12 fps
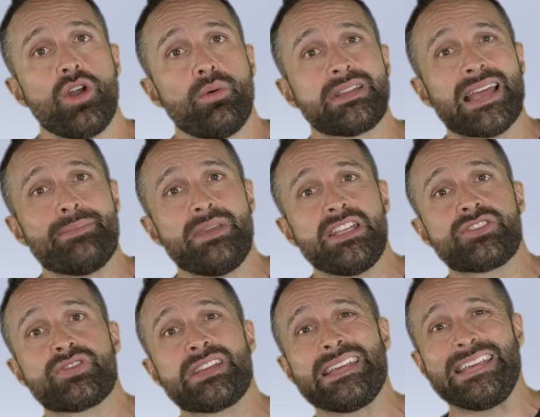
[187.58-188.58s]
know what that means
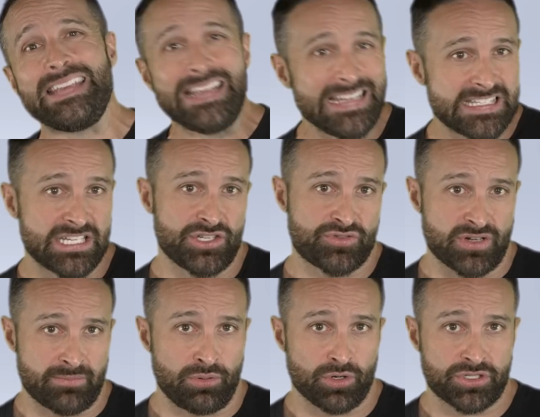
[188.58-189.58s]
for the
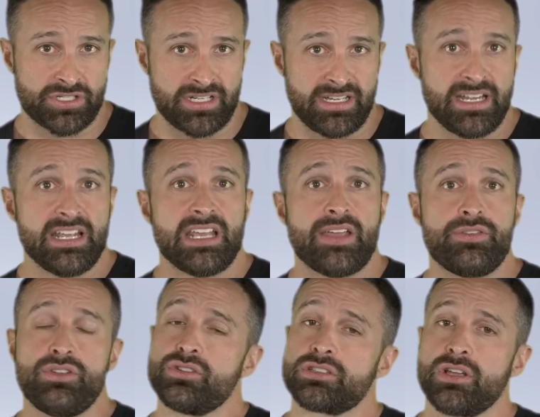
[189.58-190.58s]
eccentric portion. If you
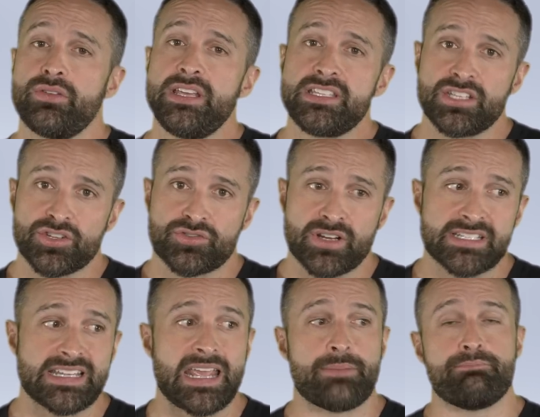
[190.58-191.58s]
do slow eccentrics,
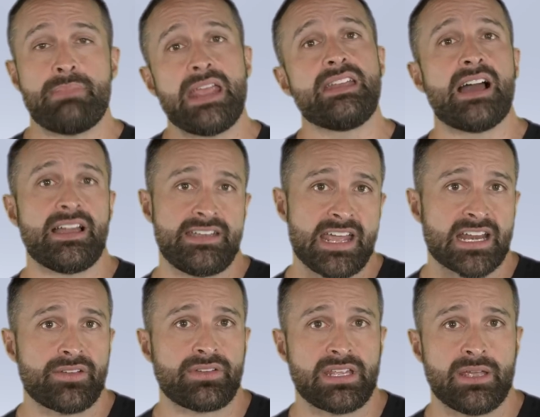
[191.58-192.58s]
it may not
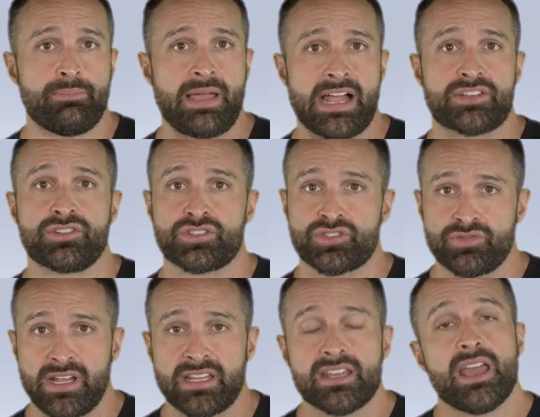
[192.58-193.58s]
negatively impact your
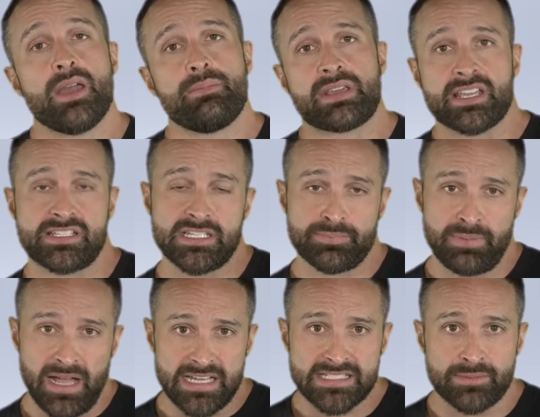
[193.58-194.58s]
strength because it's
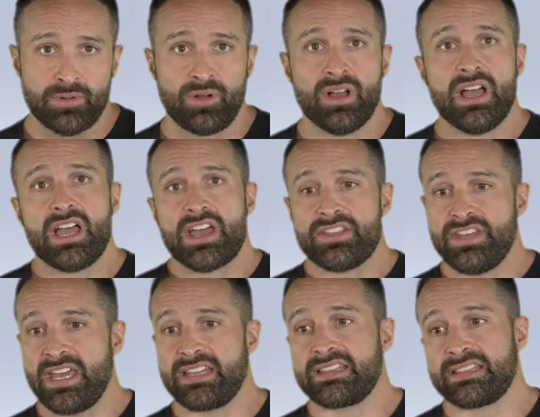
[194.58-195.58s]
possible
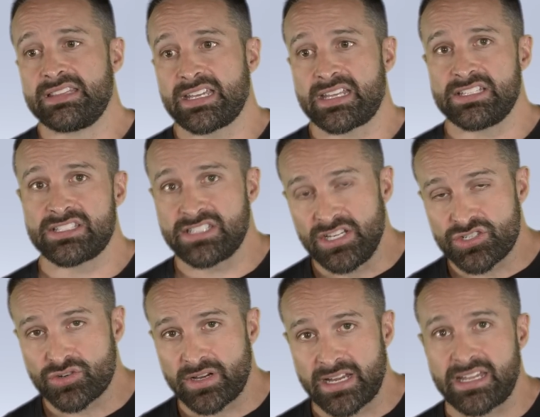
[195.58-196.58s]
that the
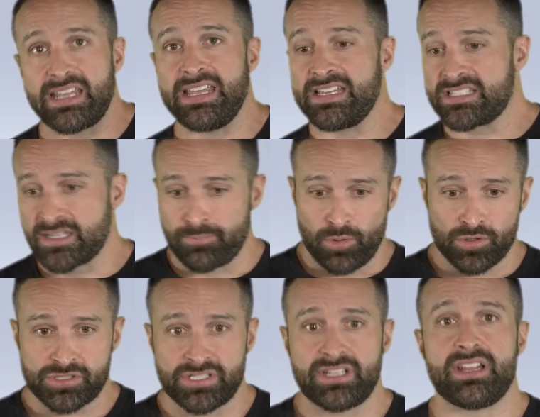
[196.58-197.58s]
concentric is the
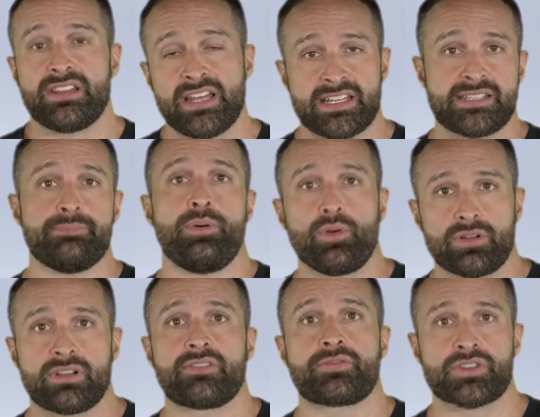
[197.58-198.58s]
portion that is
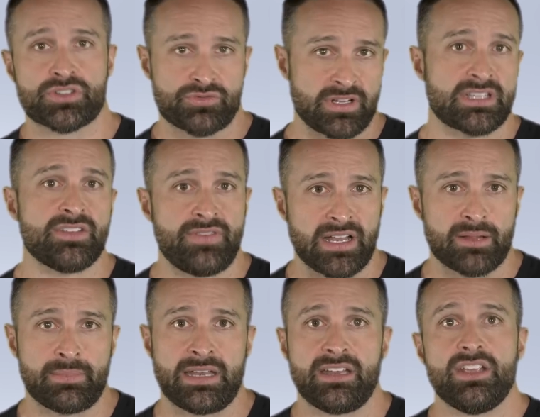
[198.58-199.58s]
important for strength
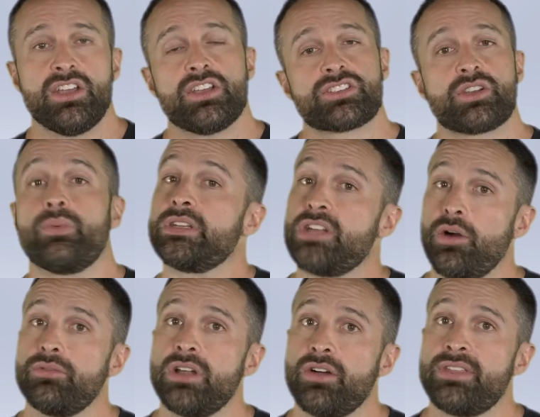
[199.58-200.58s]
development. So we
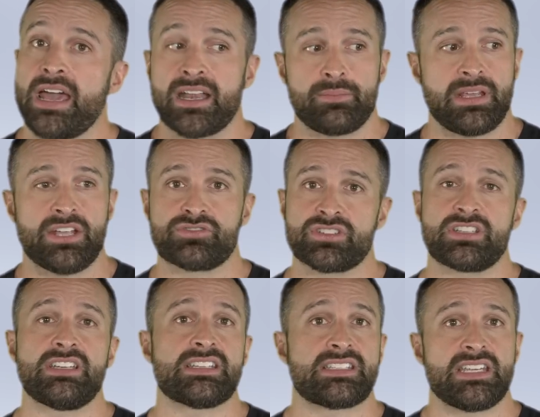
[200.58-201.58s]
don't know that. It'd be
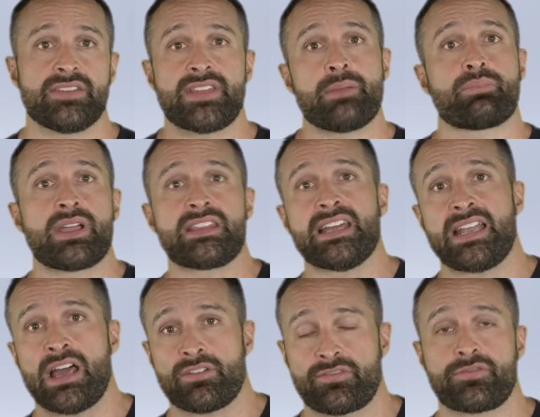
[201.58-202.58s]
interesting to see if they break that
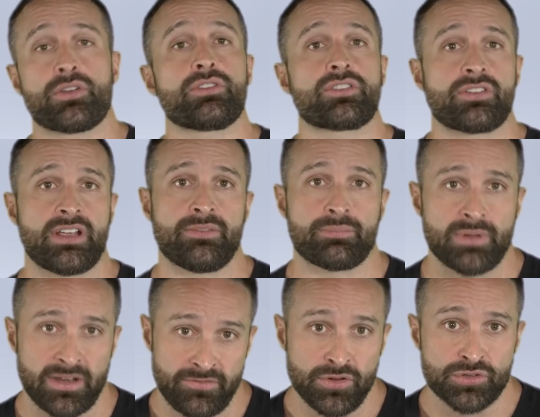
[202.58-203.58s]
out further in,
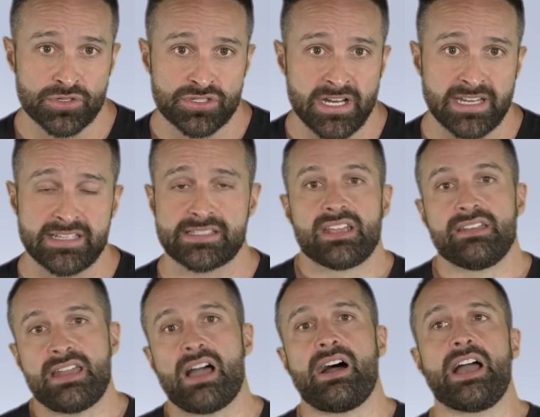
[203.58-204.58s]
in future studies.
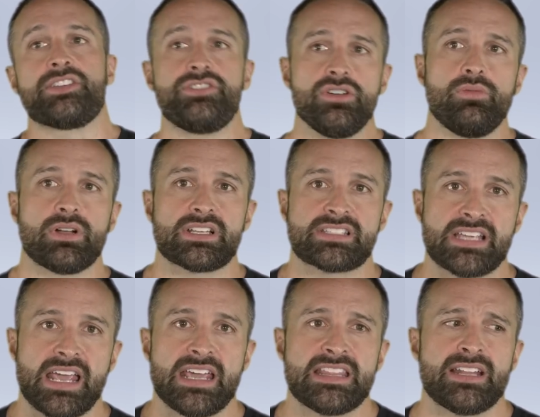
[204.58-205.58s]
Now, I do want to
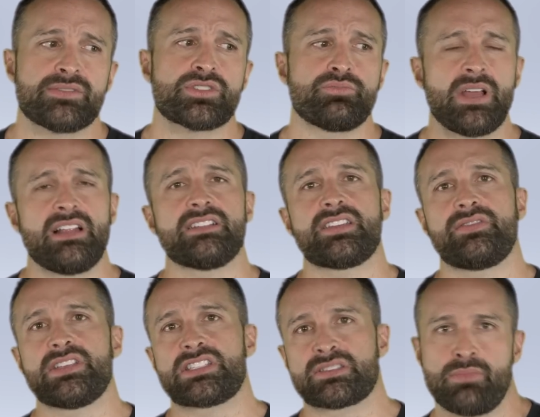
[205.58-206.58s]
say that it was a
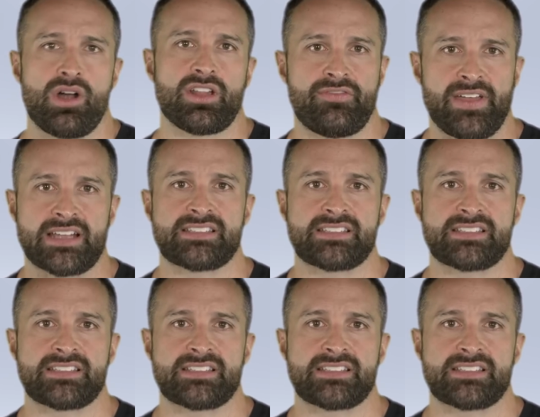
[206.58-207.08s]
relatively small effect